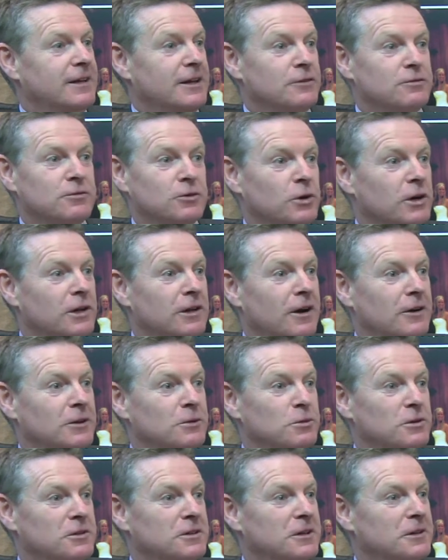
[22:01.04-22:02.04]
at 4 o'clock they're
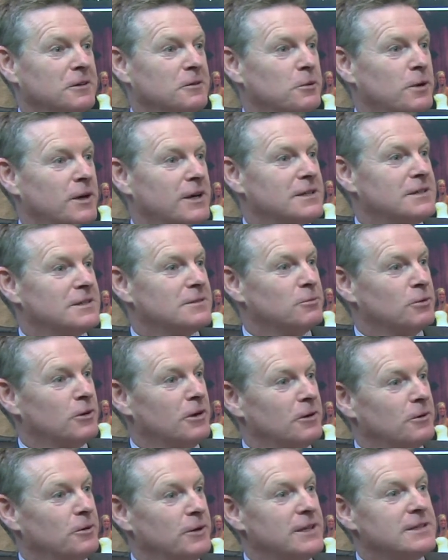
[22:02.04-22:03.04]
wondering why we're all
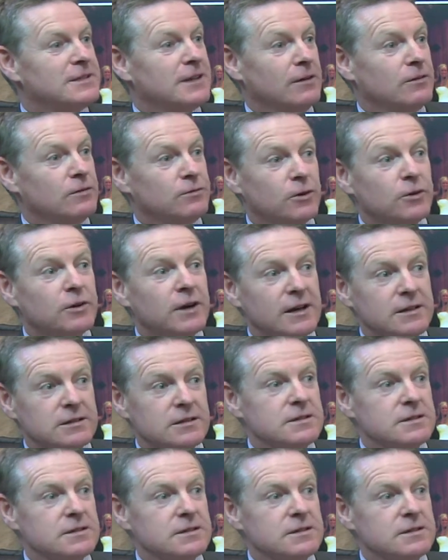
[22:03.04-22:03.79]
going inside with photographs because